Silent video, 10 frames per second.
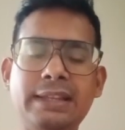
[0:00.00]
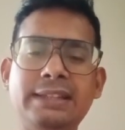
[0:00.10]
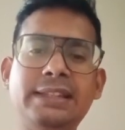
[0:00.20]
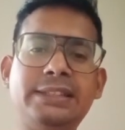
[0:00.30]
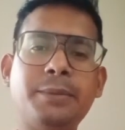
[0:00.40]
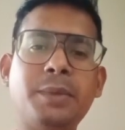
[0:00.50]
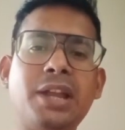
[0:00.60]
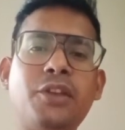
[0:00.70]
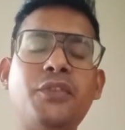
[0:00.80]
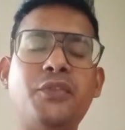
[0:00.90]
Is this some
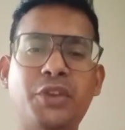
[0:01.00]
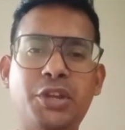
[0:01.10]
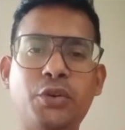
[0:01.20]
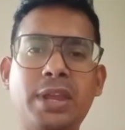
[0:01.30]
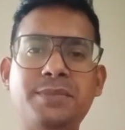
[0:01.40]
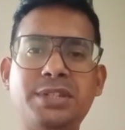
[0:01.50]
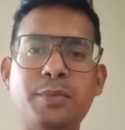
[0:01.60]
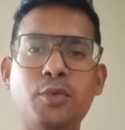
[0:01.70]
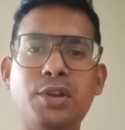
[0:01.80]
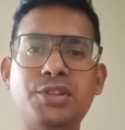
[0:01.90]
kind of a video game
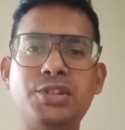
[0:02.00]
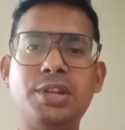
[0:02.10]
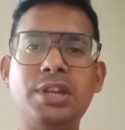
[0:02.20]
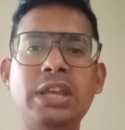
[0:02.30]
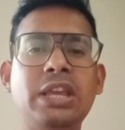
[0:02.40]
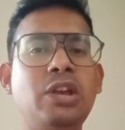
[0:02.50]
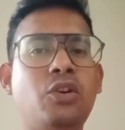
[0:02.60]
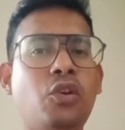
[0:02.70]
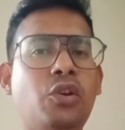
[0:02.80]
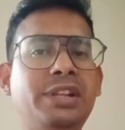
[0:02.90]
simulation,
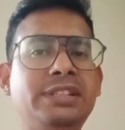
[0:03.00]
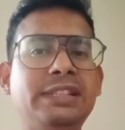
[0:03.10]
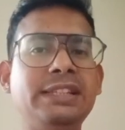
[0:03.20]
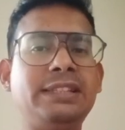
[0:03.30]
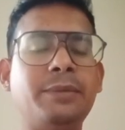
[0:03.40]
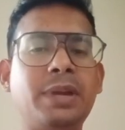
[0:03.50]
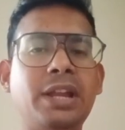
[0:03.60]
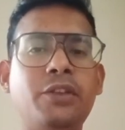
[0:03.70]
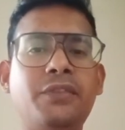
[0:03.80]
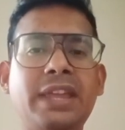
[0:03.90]
or is this some
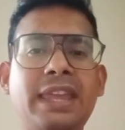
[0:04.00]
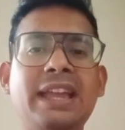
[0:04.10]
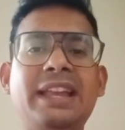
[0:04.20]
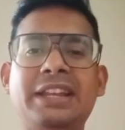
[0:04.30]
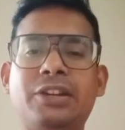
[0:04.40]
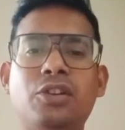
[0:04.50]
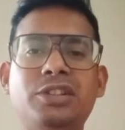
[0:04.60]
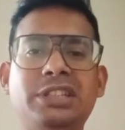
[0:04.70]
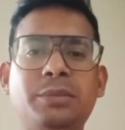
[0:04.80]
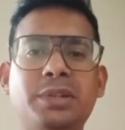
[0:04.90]
kind of a AI
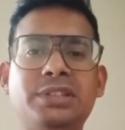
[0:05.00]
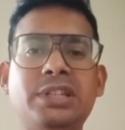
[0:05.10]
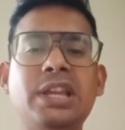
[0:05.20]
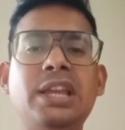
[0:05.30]
technology image?